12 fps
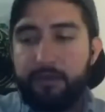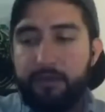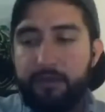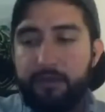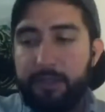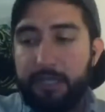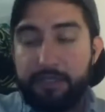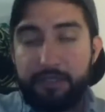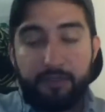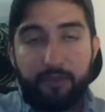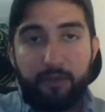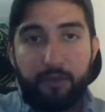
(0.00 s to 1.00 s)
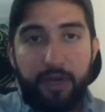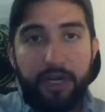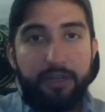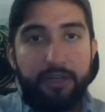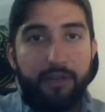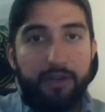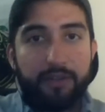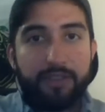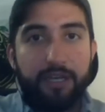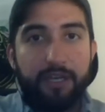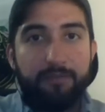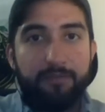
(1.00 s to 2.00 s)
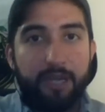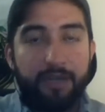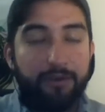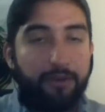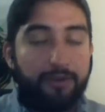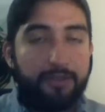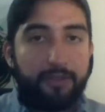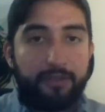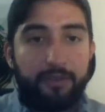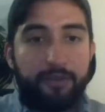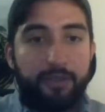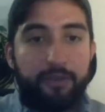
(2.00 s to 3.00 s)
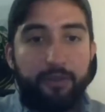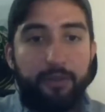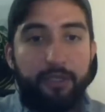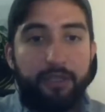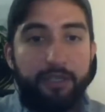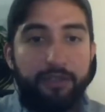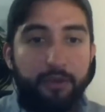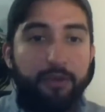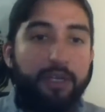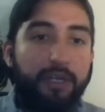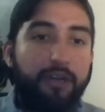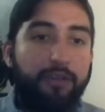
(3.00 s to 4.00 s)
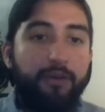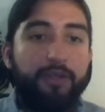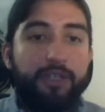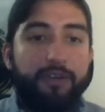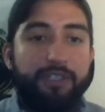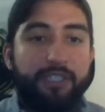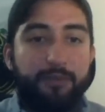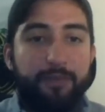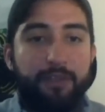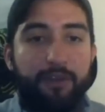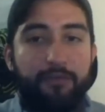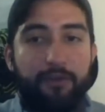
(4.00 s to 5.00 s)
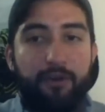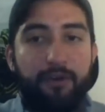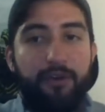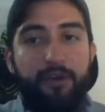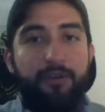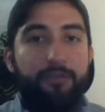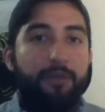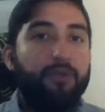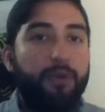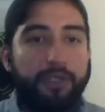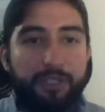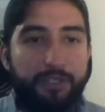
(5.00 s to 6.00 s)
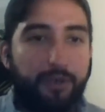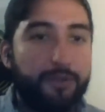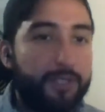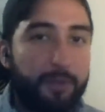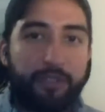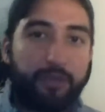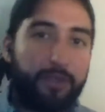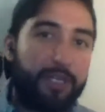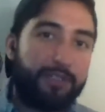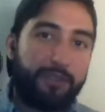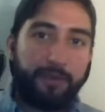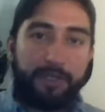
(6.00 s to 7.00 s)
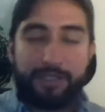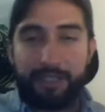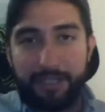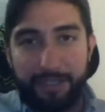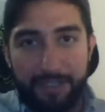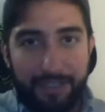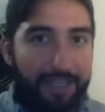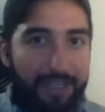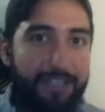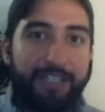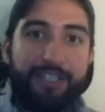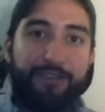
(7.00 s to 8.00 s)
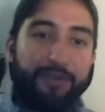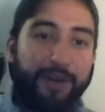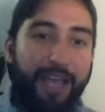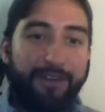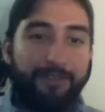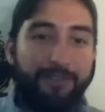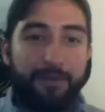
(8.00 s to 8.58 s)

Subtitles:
I mean, that's quite a long time. I know there's the Tuca thing. Tuca's obviously been there but Tuca's his own special case. Tuca's a different animal.